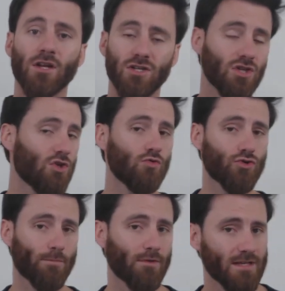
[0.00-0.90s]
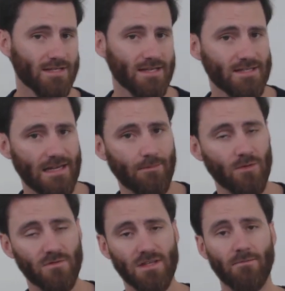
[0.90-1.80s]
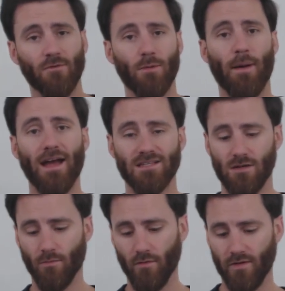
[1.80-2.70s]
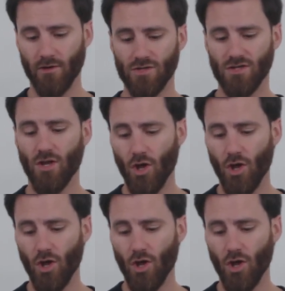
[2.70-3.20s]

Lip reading: to the USSSA stamp you've seen for the past number of years.